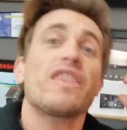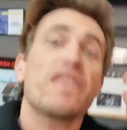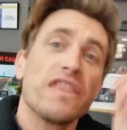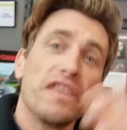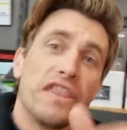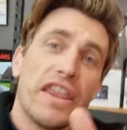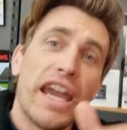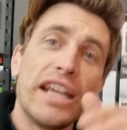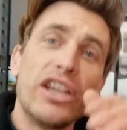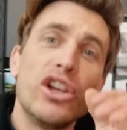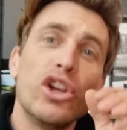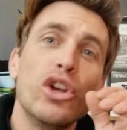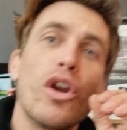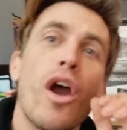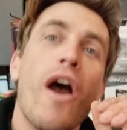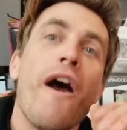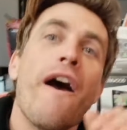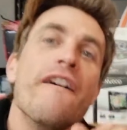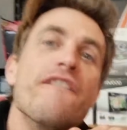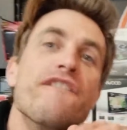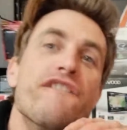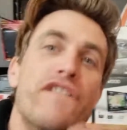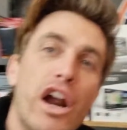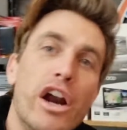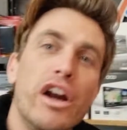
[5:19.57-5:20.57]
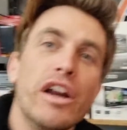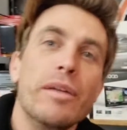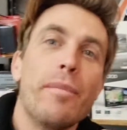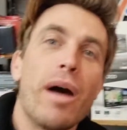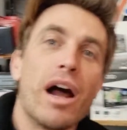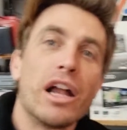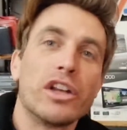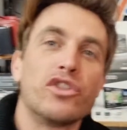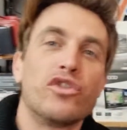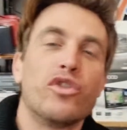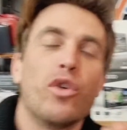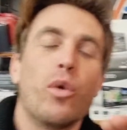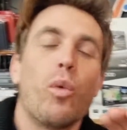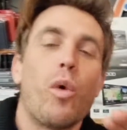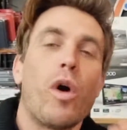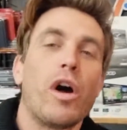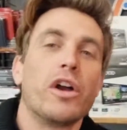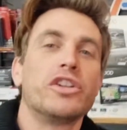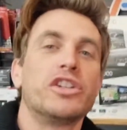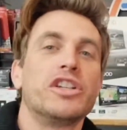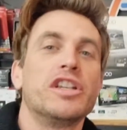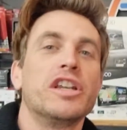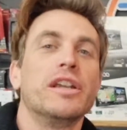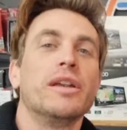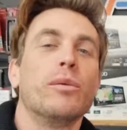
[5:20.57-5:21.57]
Thank you very much for
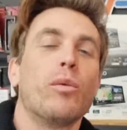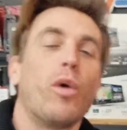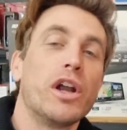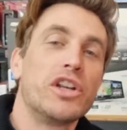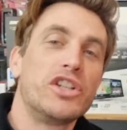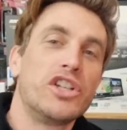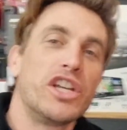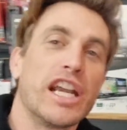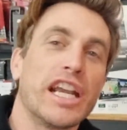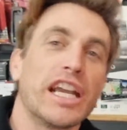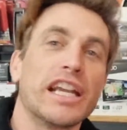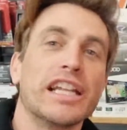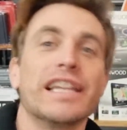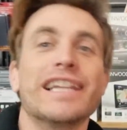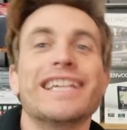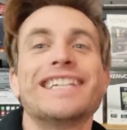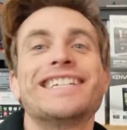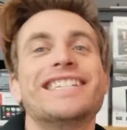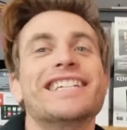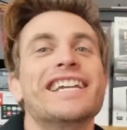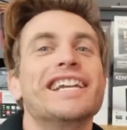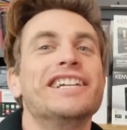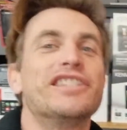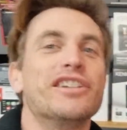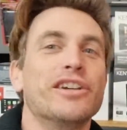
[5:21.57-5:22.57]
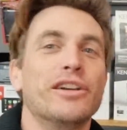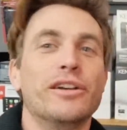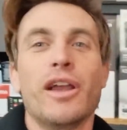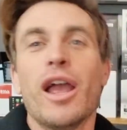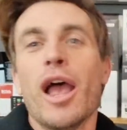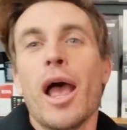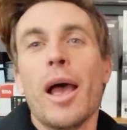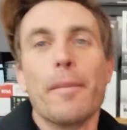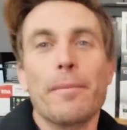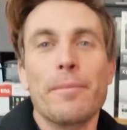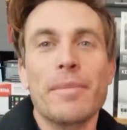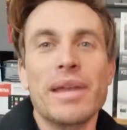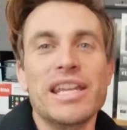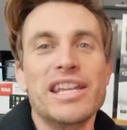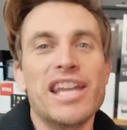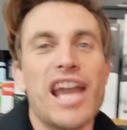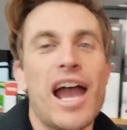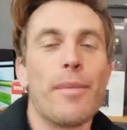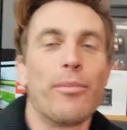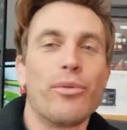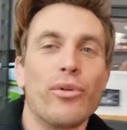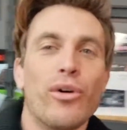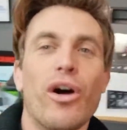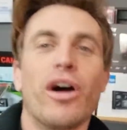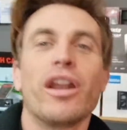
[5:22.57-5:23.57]
watching and listening to me
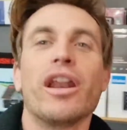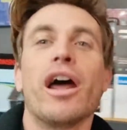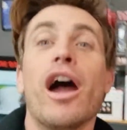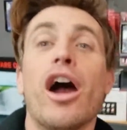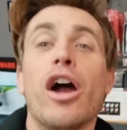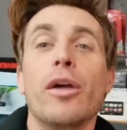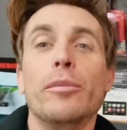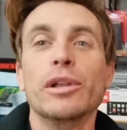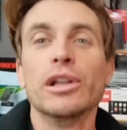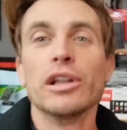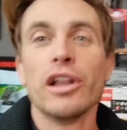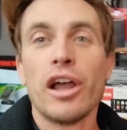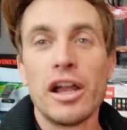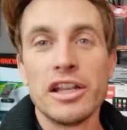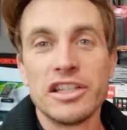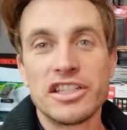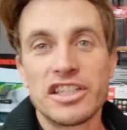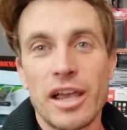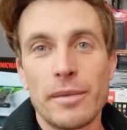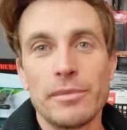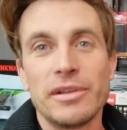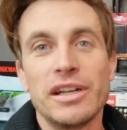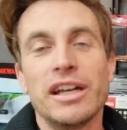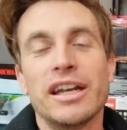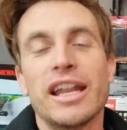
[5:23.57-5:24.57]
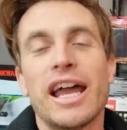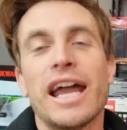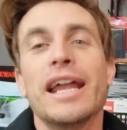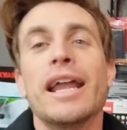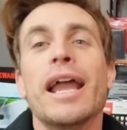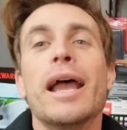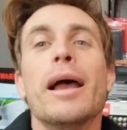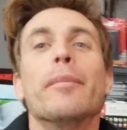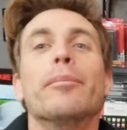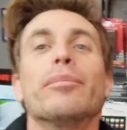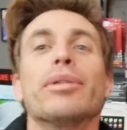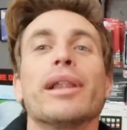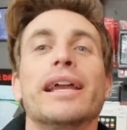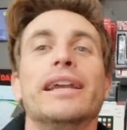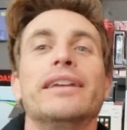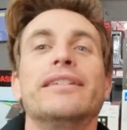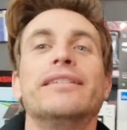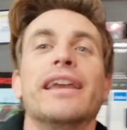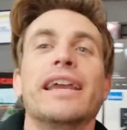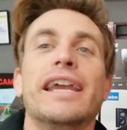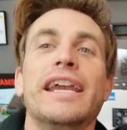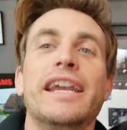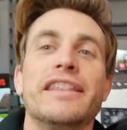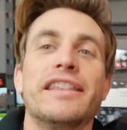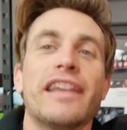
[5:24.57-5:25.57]
yabber on. I hope you learned something today. Please
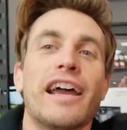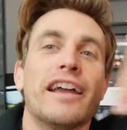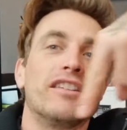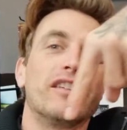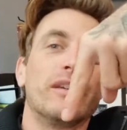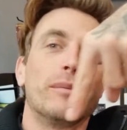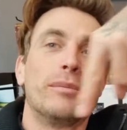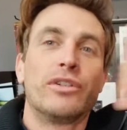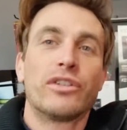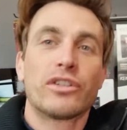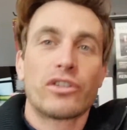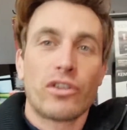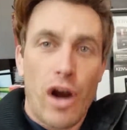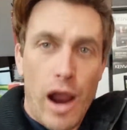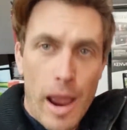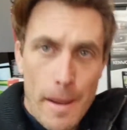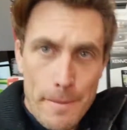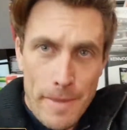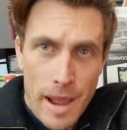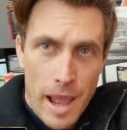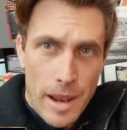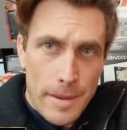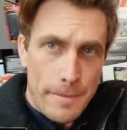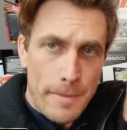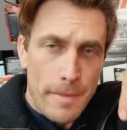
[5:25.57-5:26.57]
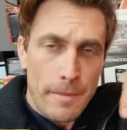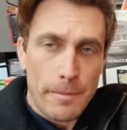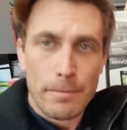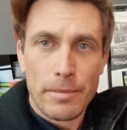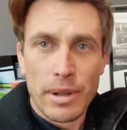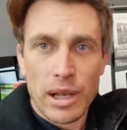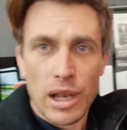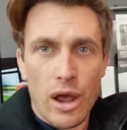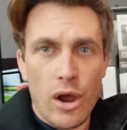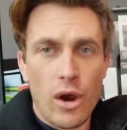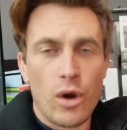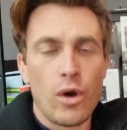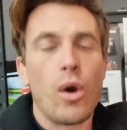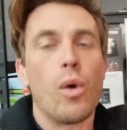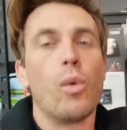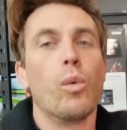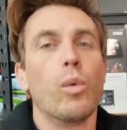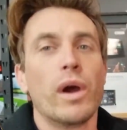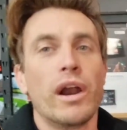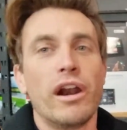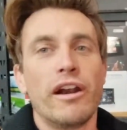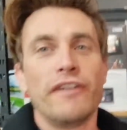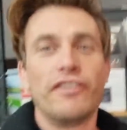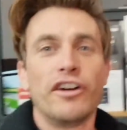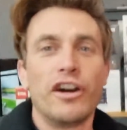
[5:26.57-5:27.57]
hit that subscribe button below
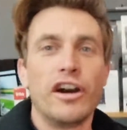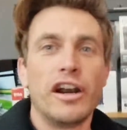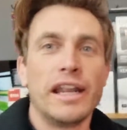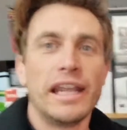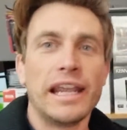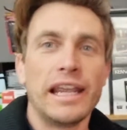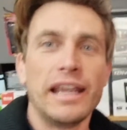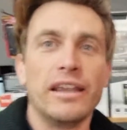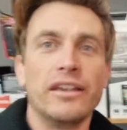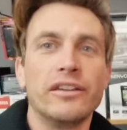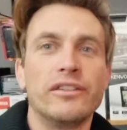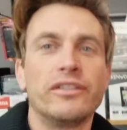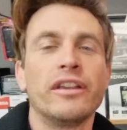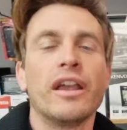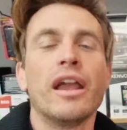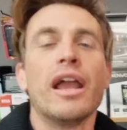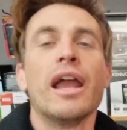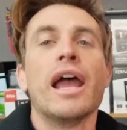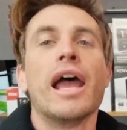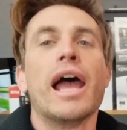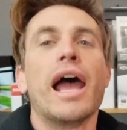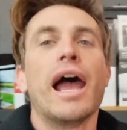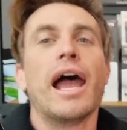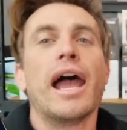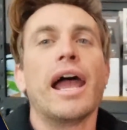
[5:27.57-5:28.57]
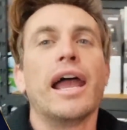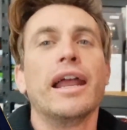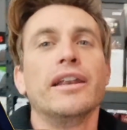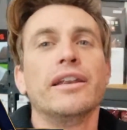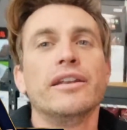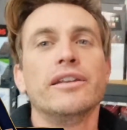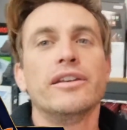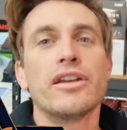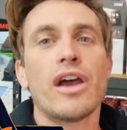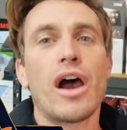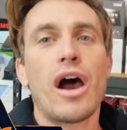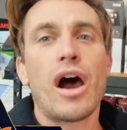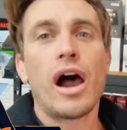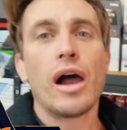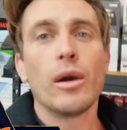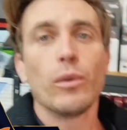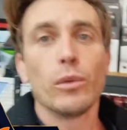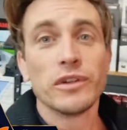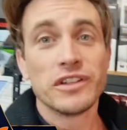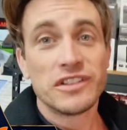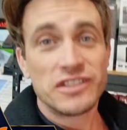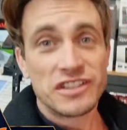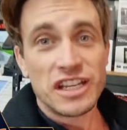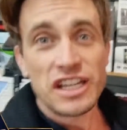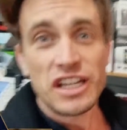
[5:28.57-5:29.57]
wherever it is, and I
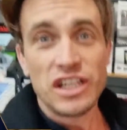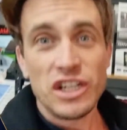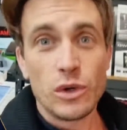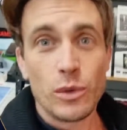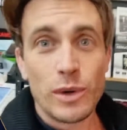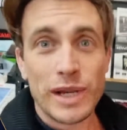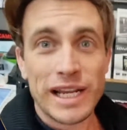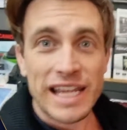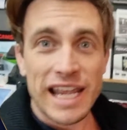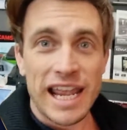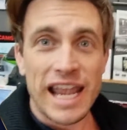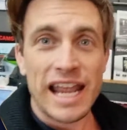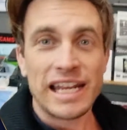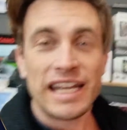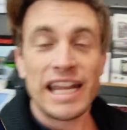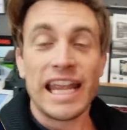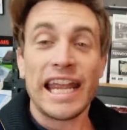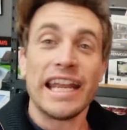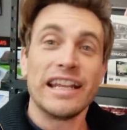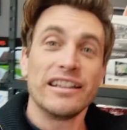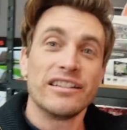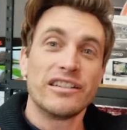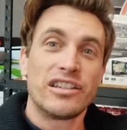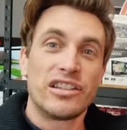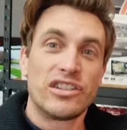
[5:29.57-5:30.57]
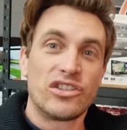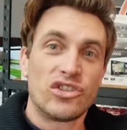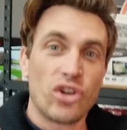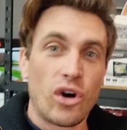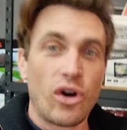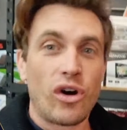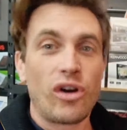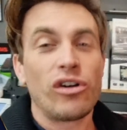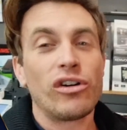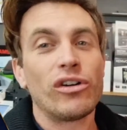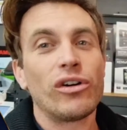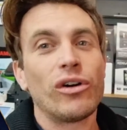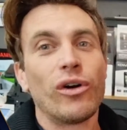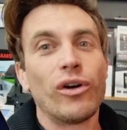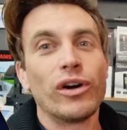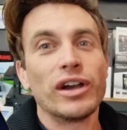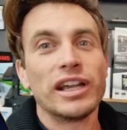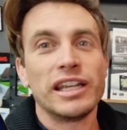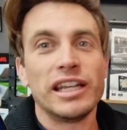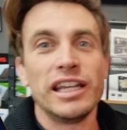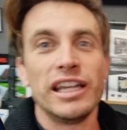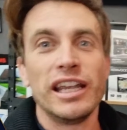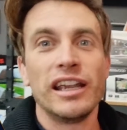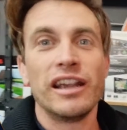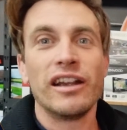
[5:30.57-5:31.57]
will see you again in store or
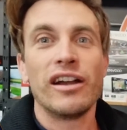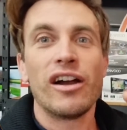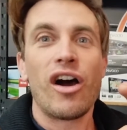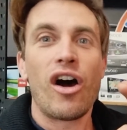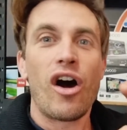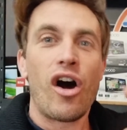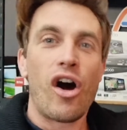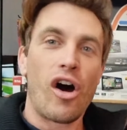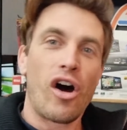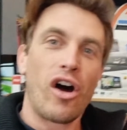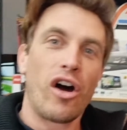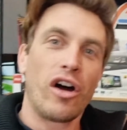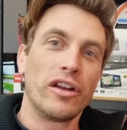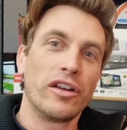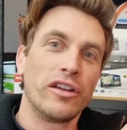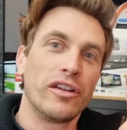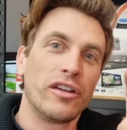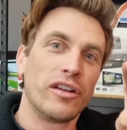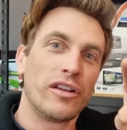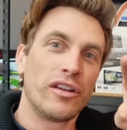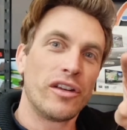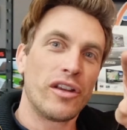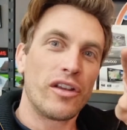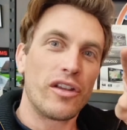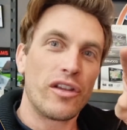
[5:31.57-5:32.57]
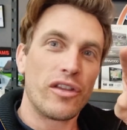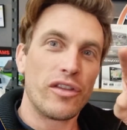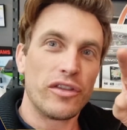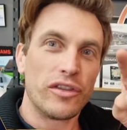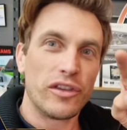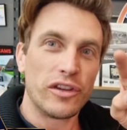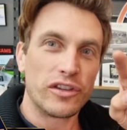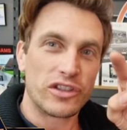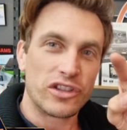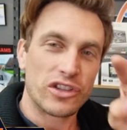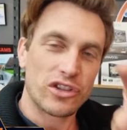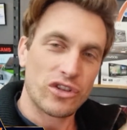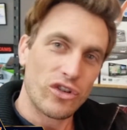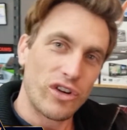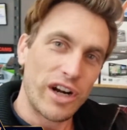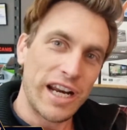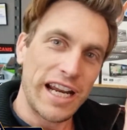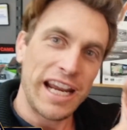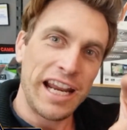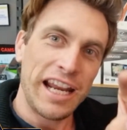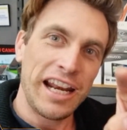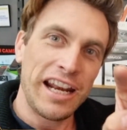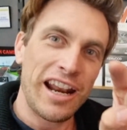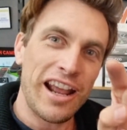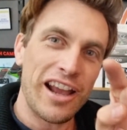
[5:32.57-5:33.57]
here on the
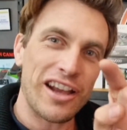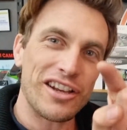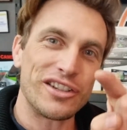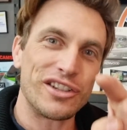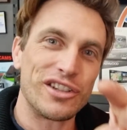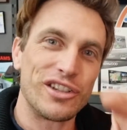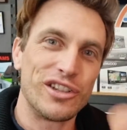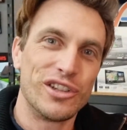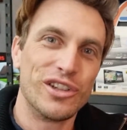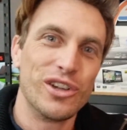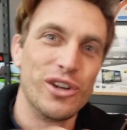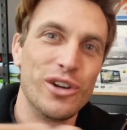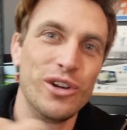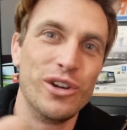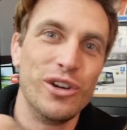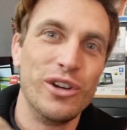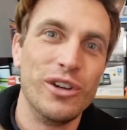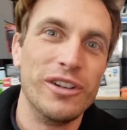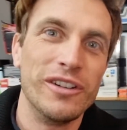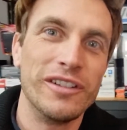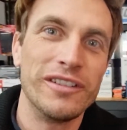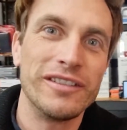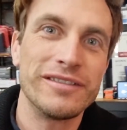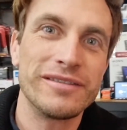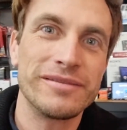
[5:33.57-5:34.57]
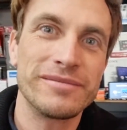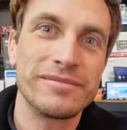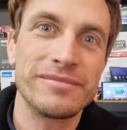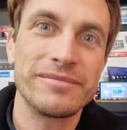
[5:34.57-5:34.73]
screen soon.